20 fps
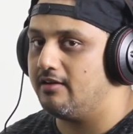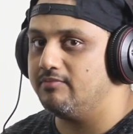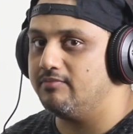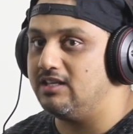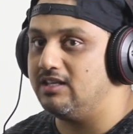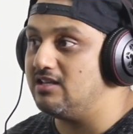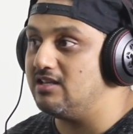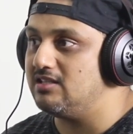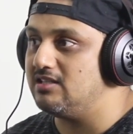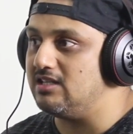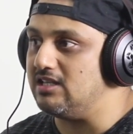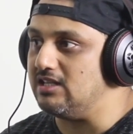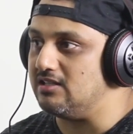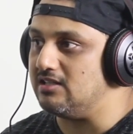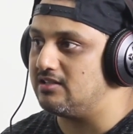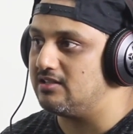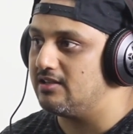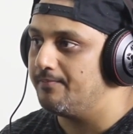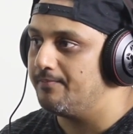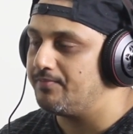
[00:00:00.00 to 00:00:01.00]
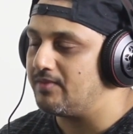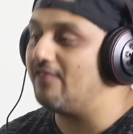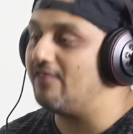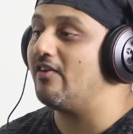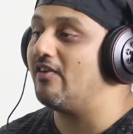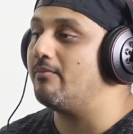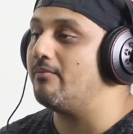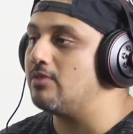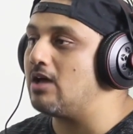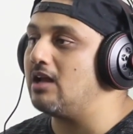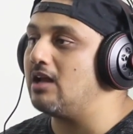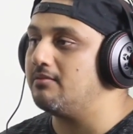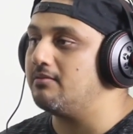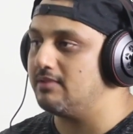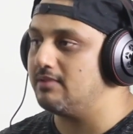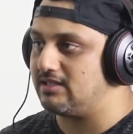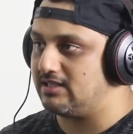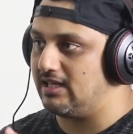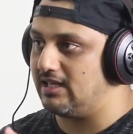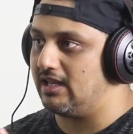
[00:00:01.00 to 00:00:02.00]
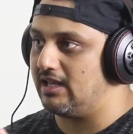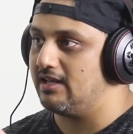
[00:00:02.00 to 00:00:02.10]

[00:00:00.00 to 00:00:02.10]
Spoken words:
Yeezys. If I'm not mistaken,